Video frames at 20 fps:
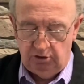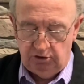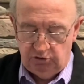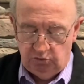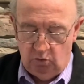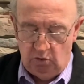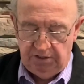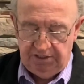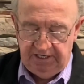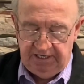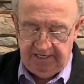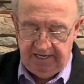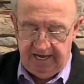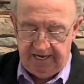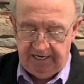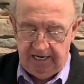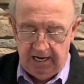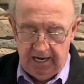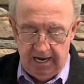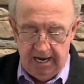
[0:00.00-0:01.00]

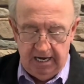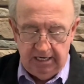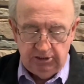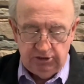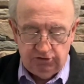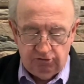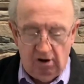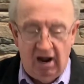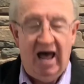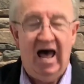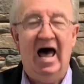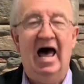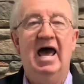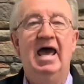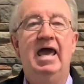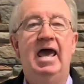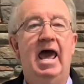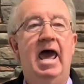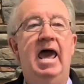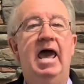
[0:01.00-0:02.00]
28.
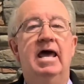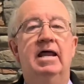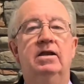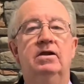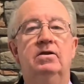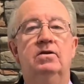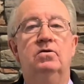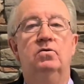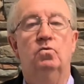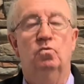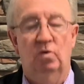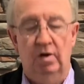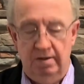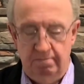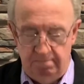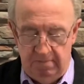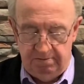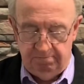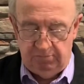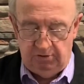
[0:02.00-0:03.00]
Try and
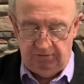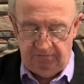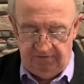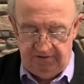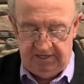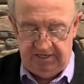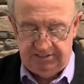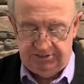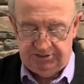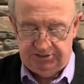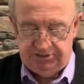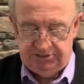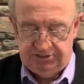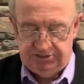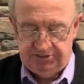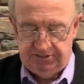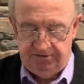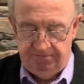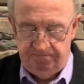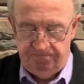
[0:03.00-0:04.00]
remember
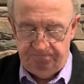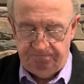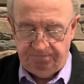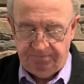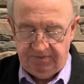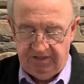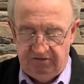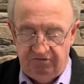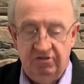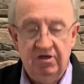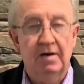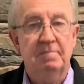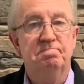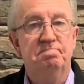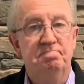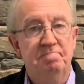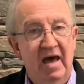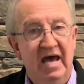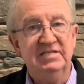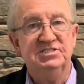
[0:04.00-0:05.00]
this.
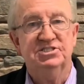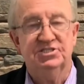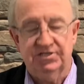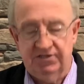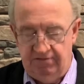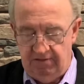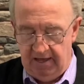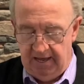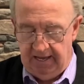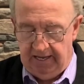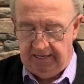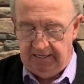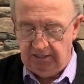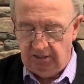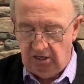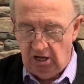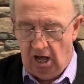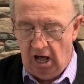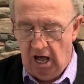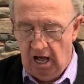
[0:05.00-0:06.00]
The best thing
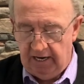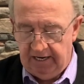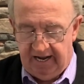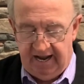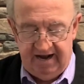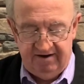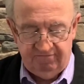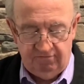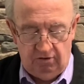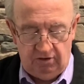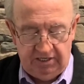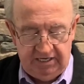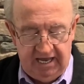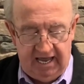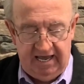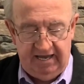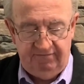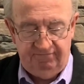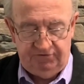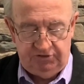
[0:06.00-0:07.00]
God ever
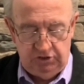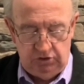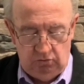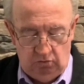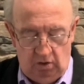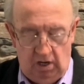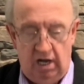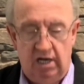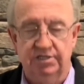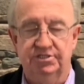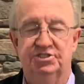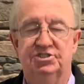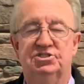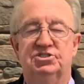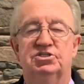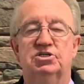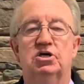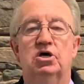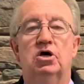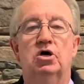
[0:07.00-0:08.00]
gave to
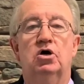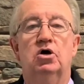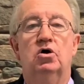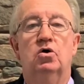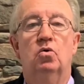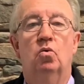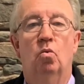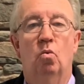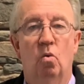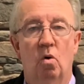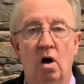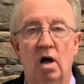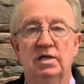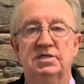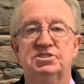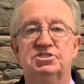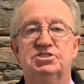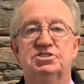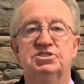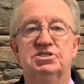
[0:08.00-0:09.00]
us
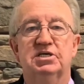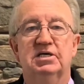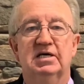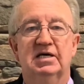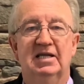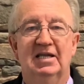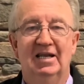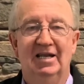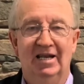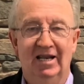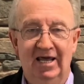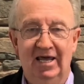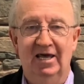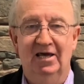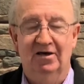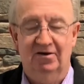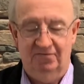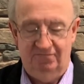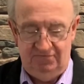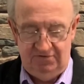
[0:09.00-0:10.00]
once
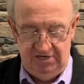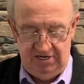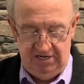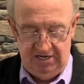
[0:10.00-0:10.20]
lived